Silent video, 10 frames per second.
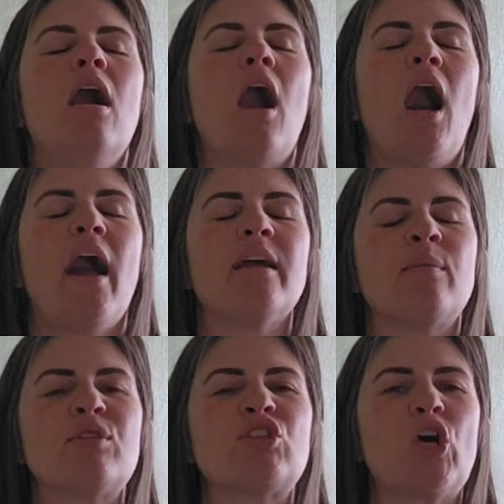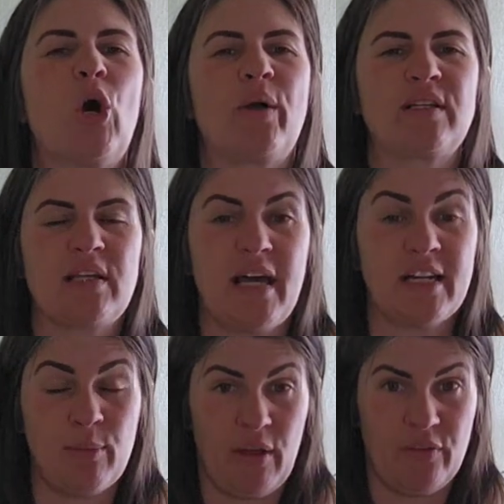I am so excited
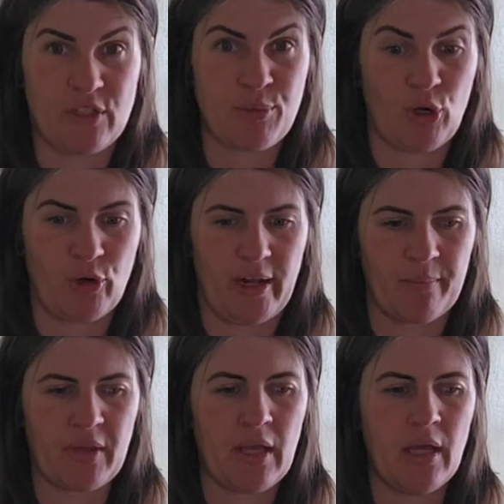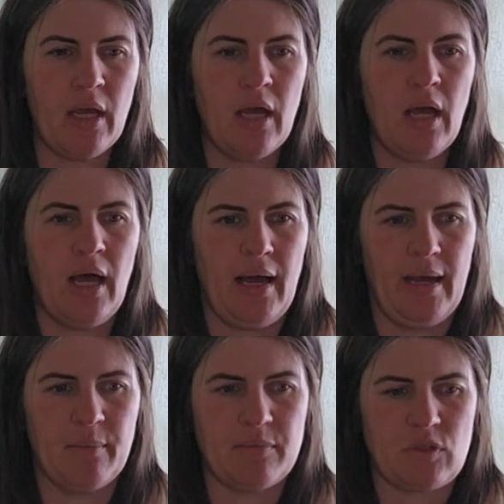about this program.
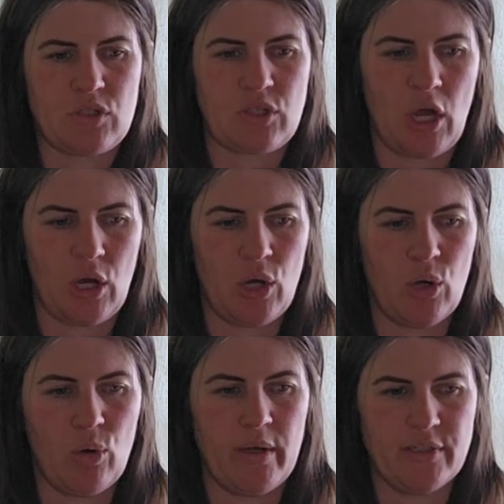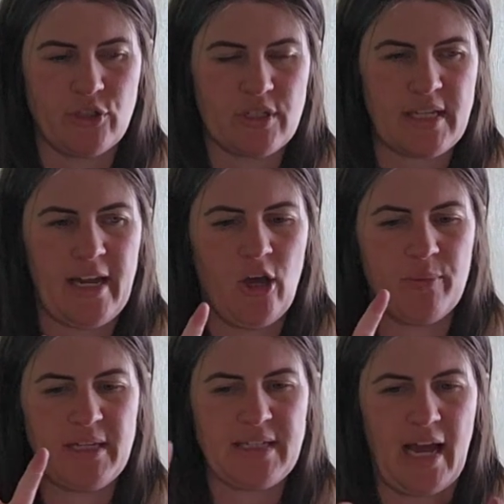So it's just going to help
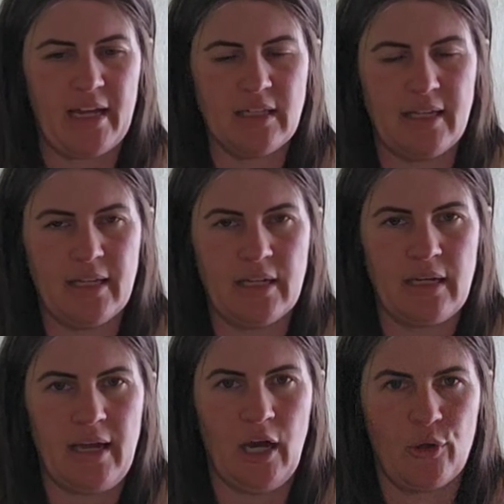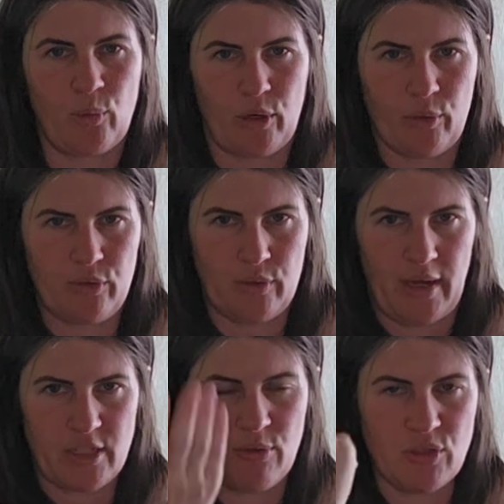me dial in how to work with you
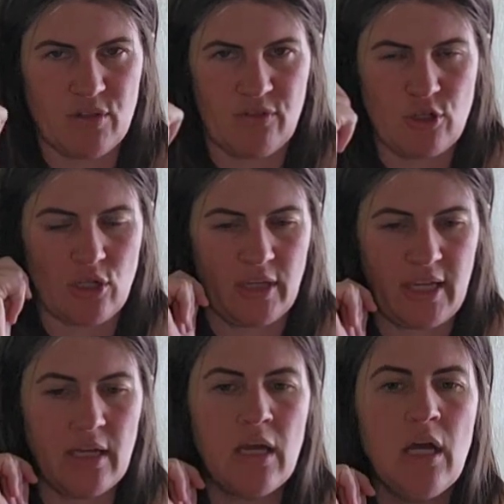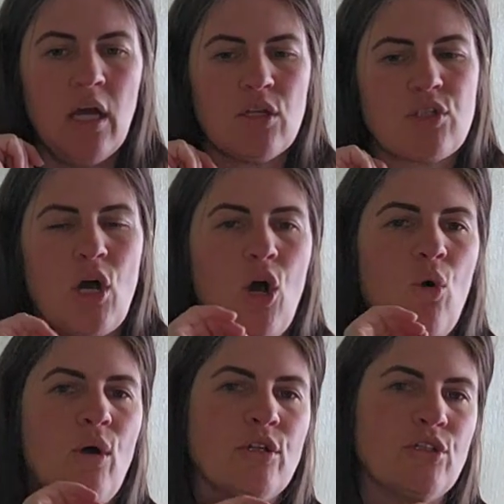guys most efficiently.
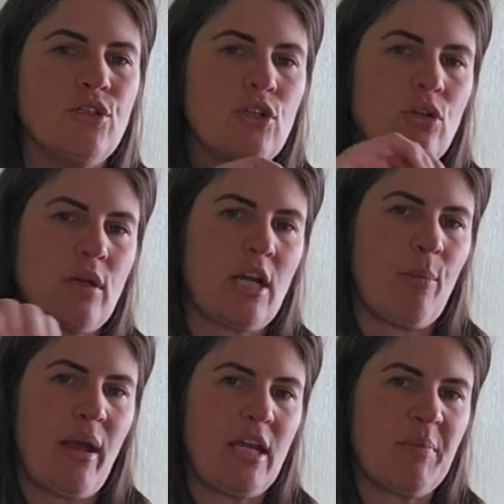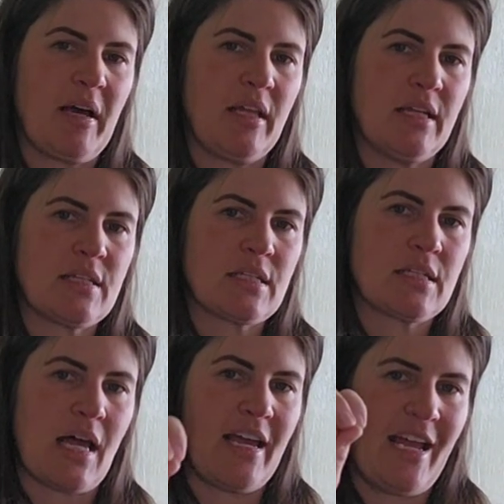So do get on my email list
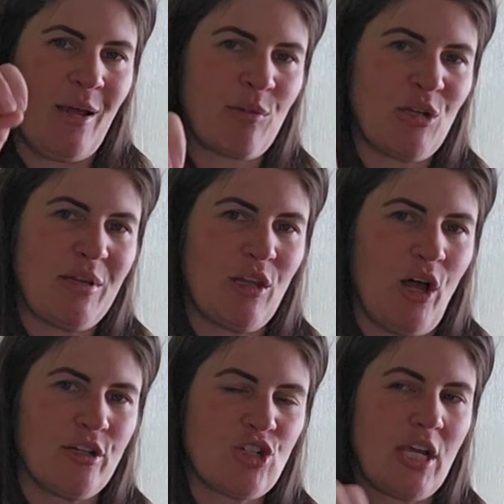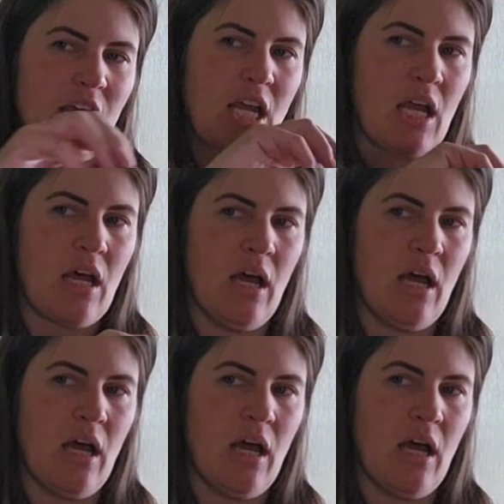because I am going to be launching